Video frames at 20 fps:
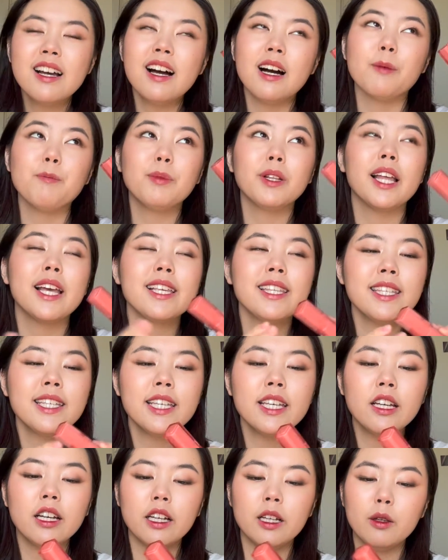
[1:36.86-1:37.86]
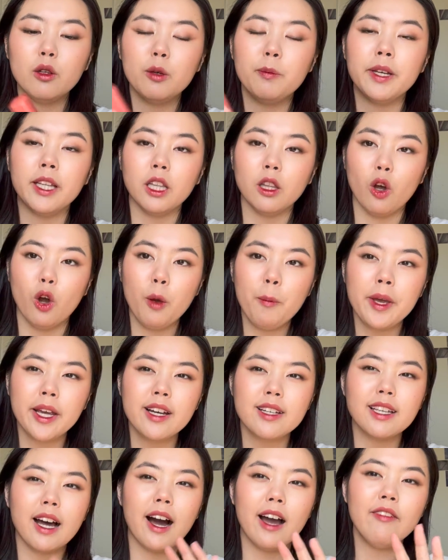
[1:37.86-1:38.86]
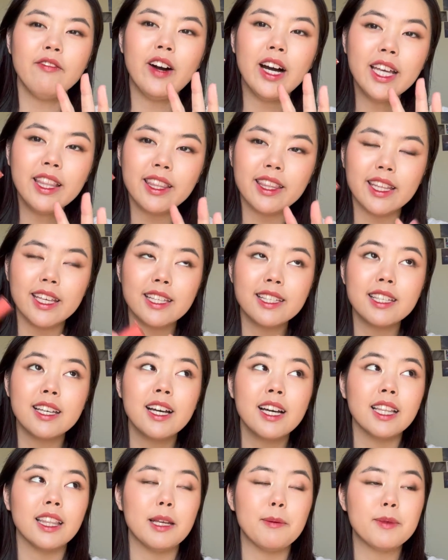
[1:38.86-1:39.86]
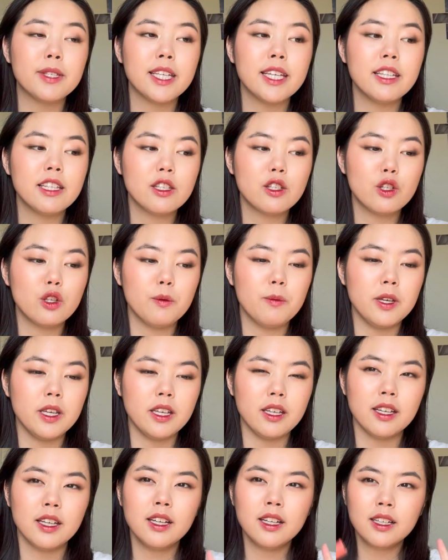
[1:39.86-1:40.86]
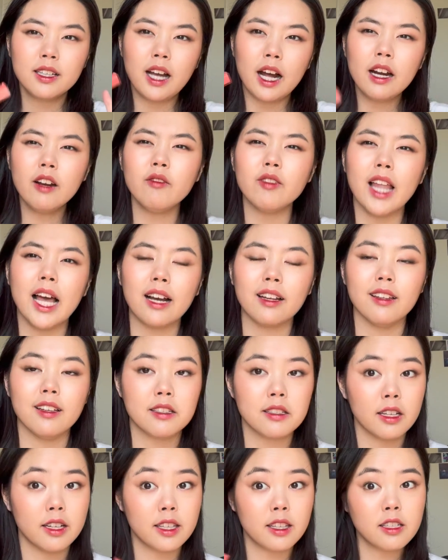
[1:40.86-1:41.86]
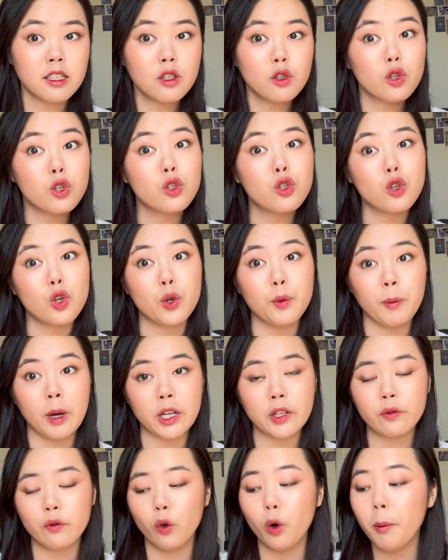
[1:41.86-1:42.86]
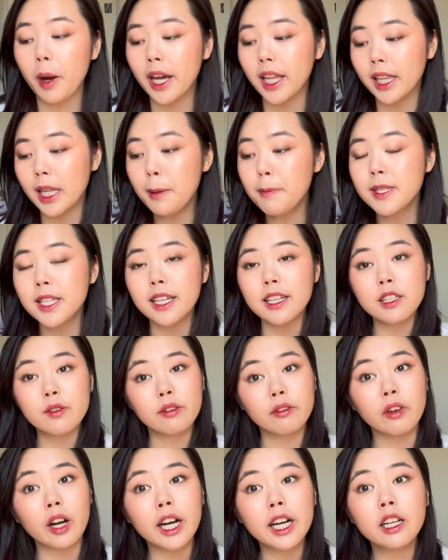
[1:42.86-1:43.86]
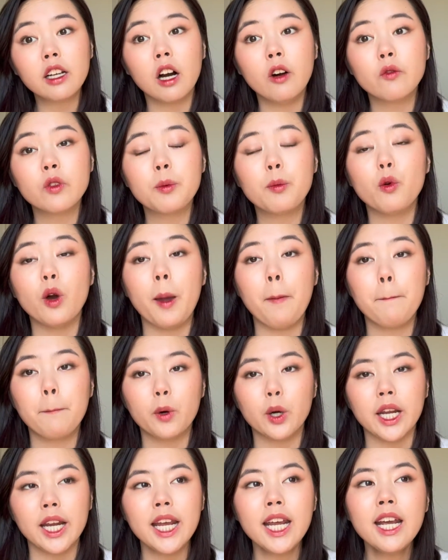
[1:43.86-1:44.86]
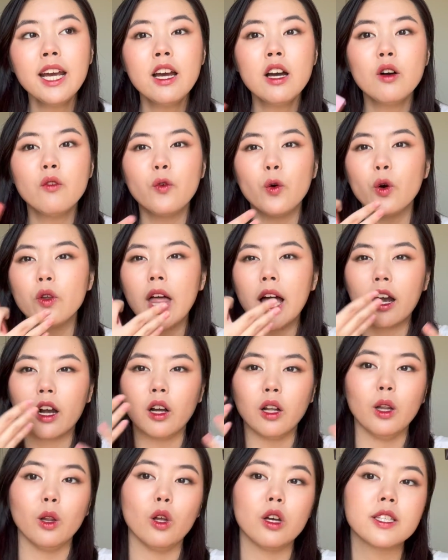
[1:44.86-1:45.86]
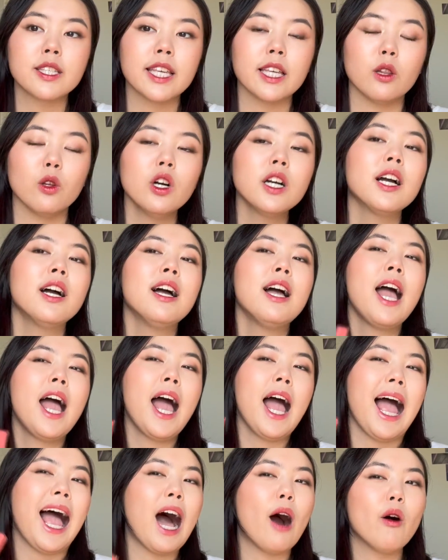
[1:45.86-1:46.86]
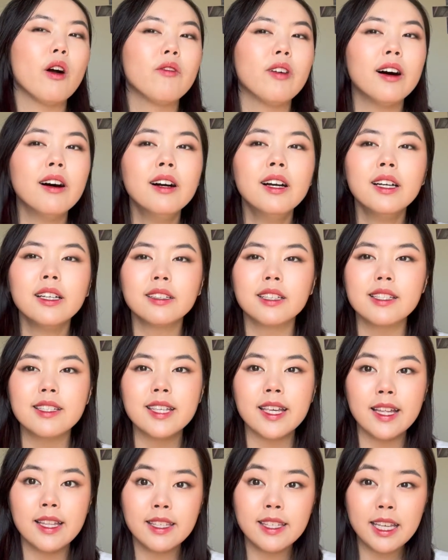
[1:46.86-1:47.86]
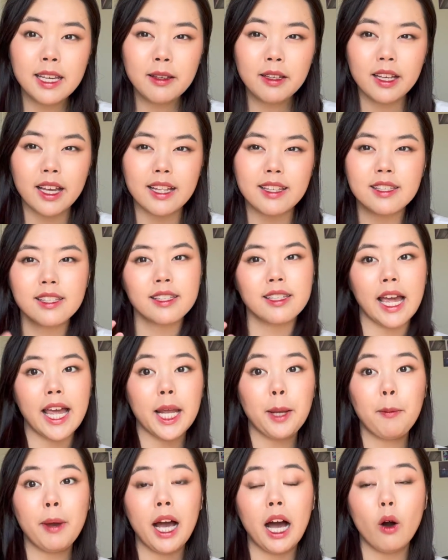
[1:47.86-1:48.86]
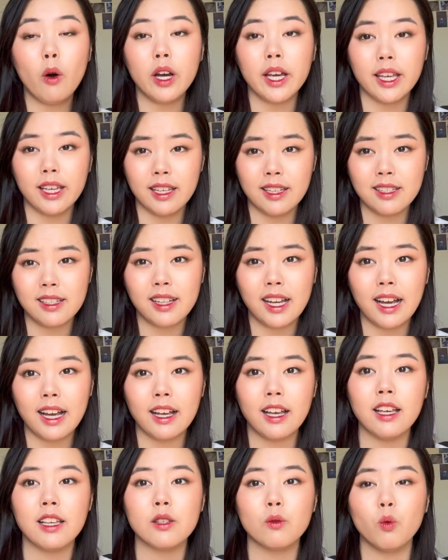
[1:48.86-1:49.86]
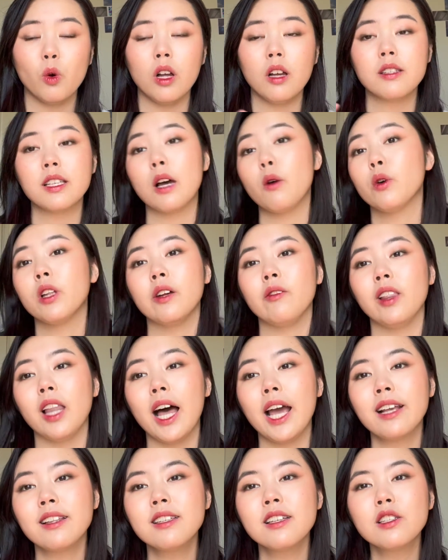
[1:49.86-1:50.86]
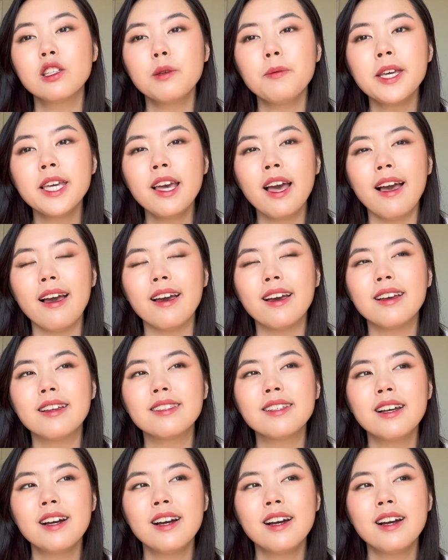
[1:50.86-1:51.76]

I'm placing it a little bit low because I find this lip tint to be kind of lackluster. It doesn't do too much for my lips. It's very comfortable and pretty for that glossy look. However, the tinting and staying power isn't as well as I would have liked it to be, and